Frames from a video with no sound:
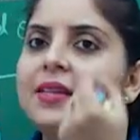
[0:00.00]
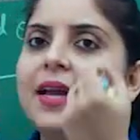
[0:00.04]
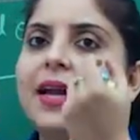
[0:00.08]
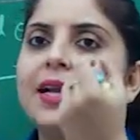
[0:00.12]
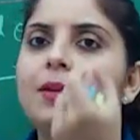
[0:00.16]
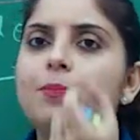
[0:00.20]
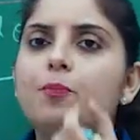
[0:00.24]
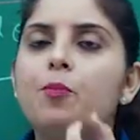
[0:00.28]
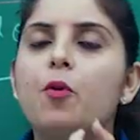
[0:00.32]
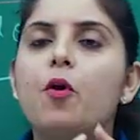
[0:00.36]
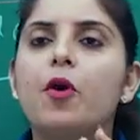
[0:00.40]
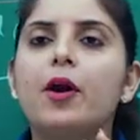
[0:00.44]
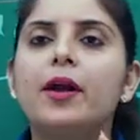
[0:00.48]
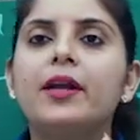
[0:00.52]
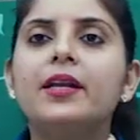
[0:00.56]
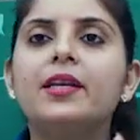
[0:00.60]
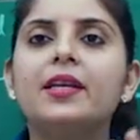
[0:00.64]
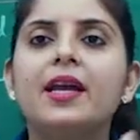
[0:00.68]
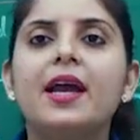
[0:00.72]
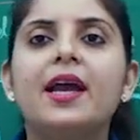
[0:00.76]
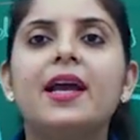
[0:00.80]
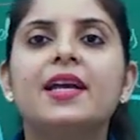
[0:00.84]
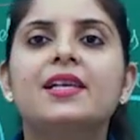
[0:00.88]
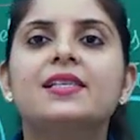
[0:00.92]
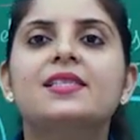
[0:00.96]
that point
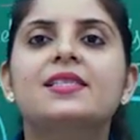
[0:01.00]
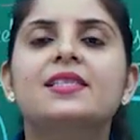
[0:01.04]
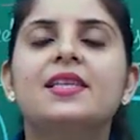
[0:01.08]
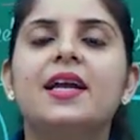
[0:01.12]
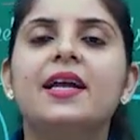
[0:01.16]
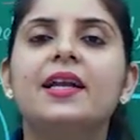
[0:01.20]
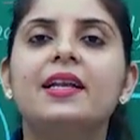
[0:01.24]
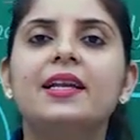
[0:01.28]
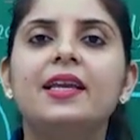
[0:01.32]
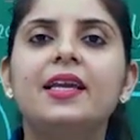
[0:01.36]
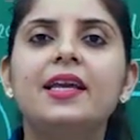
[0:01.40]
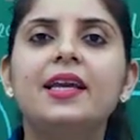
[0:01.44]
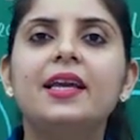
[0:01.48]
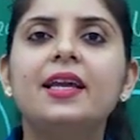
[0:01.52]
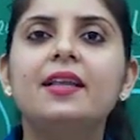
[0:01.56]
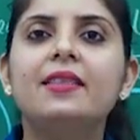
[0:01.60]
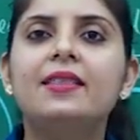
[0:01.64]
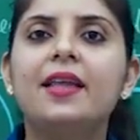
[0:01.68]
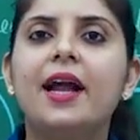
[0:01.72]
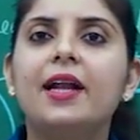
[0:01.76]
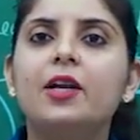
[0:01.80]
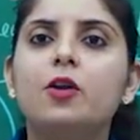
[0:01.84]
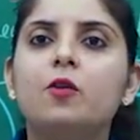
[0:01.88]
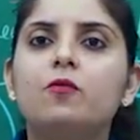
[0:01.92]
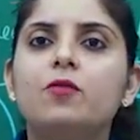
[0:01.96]
exactly in
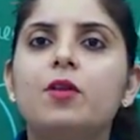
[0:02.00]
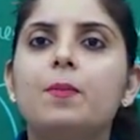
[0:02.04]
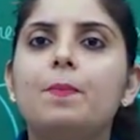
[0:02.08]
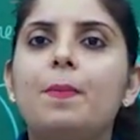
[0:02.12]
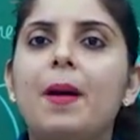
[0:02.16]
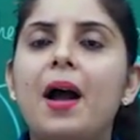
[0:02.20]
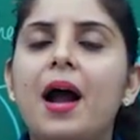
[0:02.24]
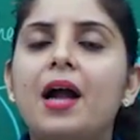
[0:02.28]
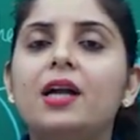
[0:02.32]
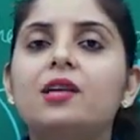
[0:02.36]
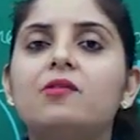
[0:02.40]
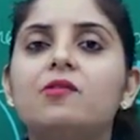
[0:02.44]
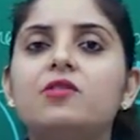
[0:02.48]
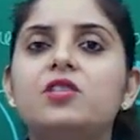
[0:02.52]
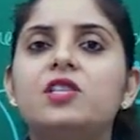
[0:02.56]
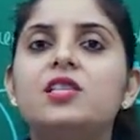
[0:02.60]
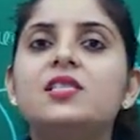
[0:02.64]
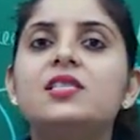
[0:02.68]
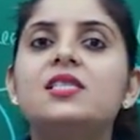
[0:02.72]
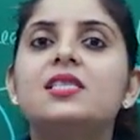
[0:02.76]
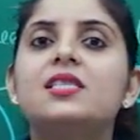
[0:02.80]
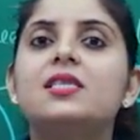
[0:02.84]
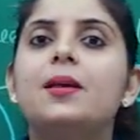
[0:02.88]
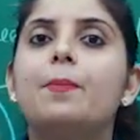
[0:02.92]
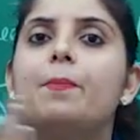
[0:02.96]
that of the part which is
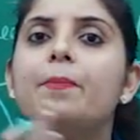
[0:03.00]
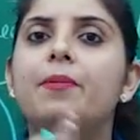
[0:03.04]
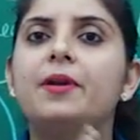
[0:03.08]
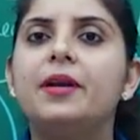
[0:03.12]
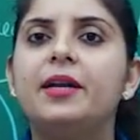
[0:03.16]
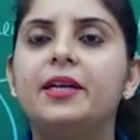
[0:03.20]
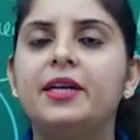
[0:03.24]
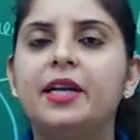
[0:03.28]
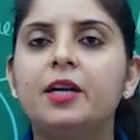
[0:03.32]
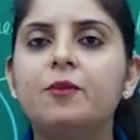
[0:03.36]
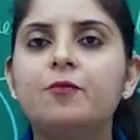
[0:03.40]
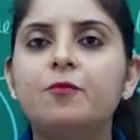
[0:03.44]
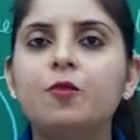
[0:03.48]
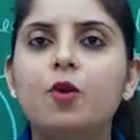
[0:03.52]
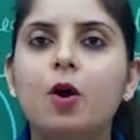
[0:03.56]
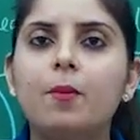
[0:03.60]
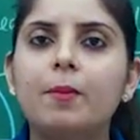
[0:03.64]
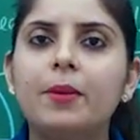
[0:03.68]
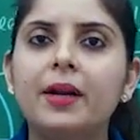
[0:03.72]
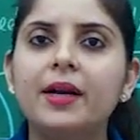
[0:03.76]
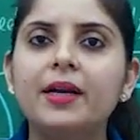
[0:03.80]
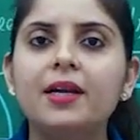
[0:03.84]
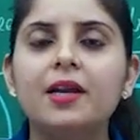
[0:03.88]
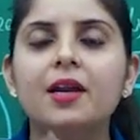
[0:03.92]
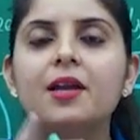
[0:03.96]
separated from
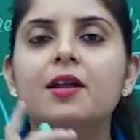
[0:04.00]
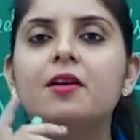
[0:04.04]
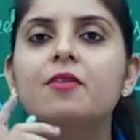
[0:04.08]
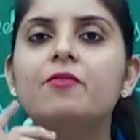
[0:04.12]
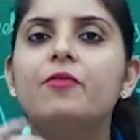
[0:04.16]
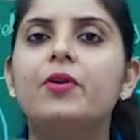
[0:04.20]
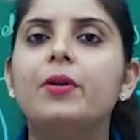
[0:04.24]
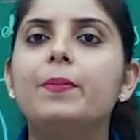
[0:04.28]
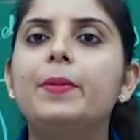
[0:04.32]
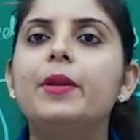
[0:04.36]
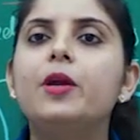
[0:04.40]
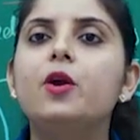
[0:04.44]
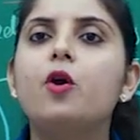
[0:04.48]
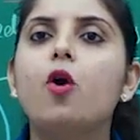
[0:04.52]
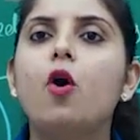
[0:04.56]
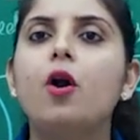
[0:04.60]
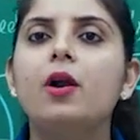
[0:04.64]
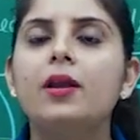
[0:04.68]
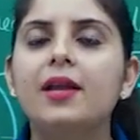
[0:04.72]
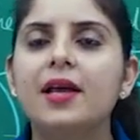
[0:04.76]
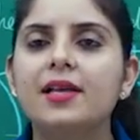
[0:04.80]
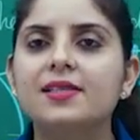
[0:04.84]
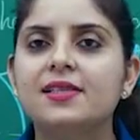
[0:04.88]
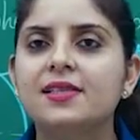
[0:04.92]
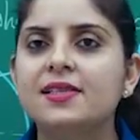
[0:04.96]
it will be
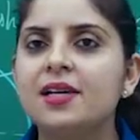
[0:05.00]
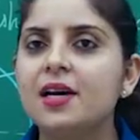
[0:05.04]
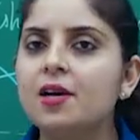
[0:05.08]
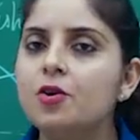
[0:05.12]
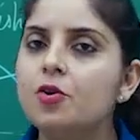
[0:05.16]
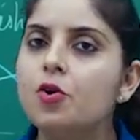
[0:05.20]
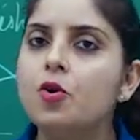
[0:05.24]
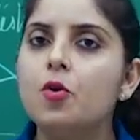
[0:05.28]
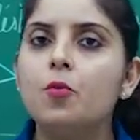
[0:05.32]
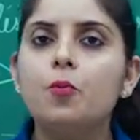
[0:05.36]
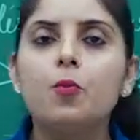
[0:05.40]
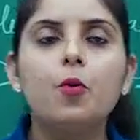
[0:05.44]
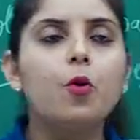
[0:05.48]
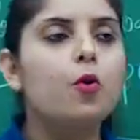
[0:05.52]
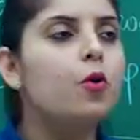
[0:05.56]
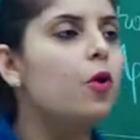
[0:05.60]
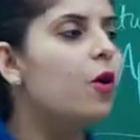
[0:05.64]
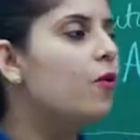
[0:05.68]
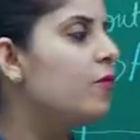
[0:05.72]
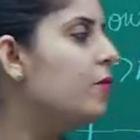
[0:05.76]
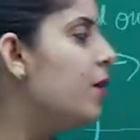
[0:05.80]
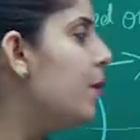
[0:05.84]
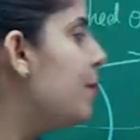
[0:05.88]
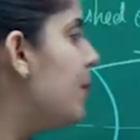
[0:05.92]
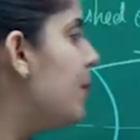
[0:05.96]
called as the pole of the